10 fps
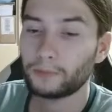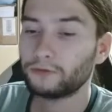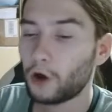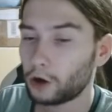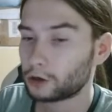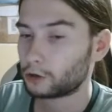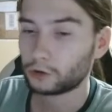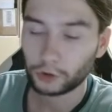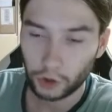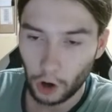further,
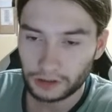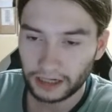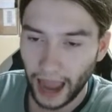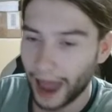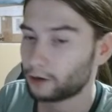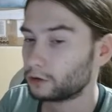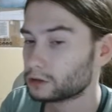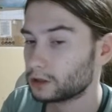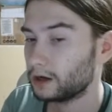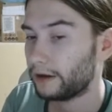reducing
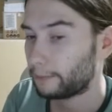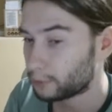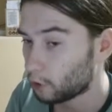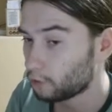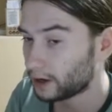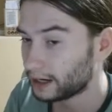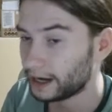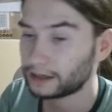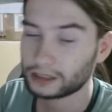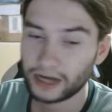errors, proving
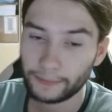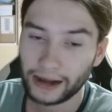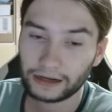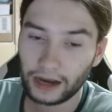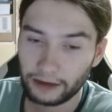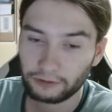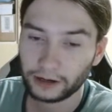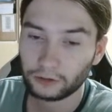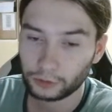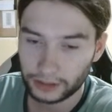leadership and
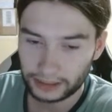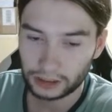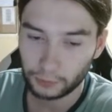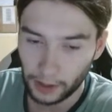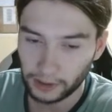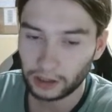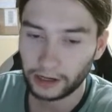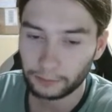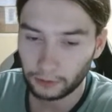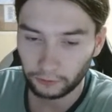delivering consistent Premier
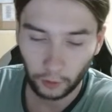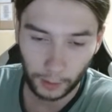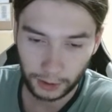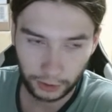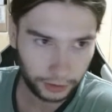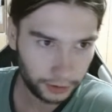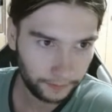League performances.